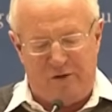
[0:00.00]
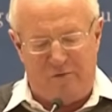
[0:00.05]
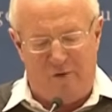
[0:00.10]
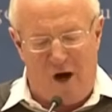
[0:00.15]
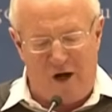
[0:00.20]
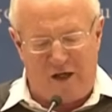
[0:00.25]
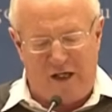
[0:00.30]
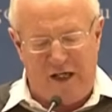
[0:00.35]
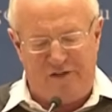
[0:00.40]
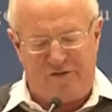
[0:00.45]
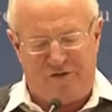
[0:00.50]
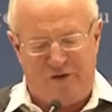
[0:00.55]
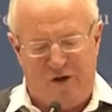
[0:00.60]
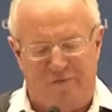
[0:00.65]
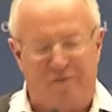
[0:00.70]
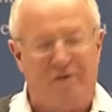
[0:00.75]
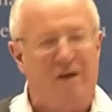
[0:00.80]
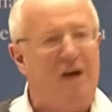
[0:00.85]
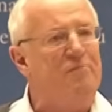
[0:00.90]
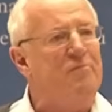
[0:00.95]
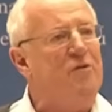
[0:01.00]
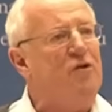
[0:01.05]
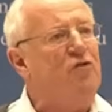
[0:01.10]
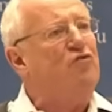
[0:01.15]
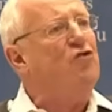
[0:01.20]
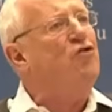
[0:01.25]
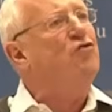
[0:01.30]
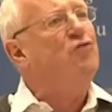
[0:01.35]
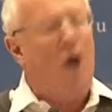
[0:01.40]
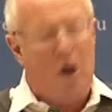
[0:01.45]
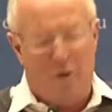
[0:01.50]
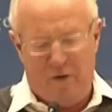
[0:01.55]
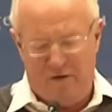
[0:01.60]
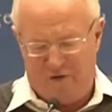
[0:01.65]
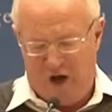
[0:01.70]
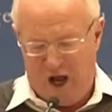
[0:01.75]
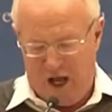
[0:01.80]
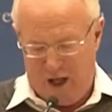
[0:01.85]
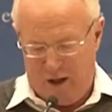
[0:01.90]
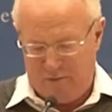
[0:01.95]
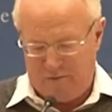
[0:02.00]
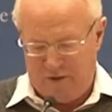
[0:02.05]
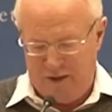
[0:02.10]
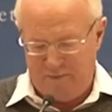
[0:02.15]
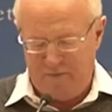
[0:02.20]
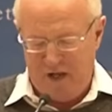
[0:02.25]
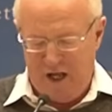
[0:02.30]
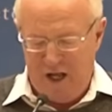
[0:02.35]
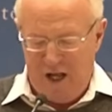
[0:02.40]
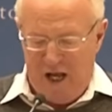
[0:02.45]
Iraqi self-government to no avail, right?